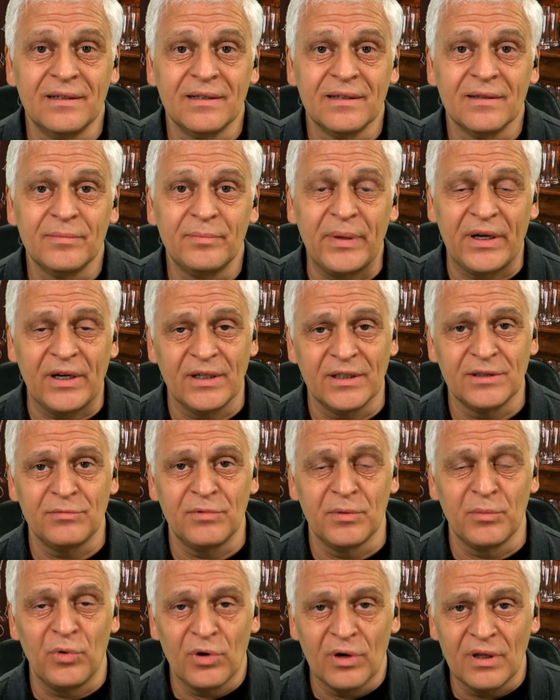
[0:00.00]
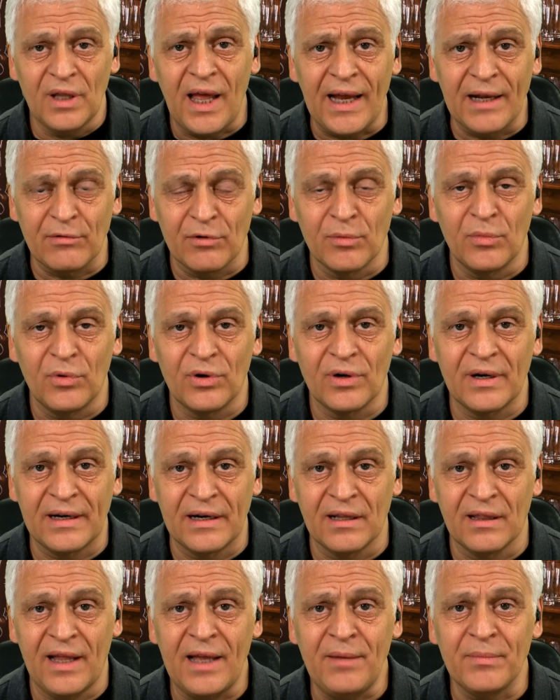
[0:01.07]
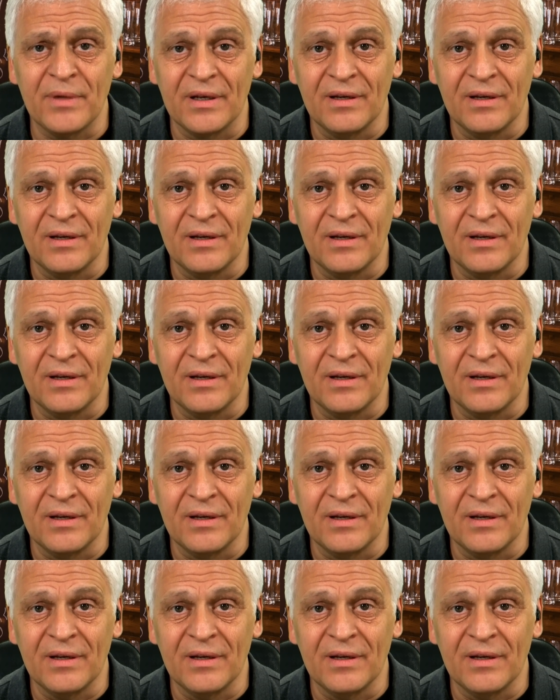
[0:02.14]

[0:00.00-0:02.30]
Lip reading: because we're more aligned. We're more in alignment.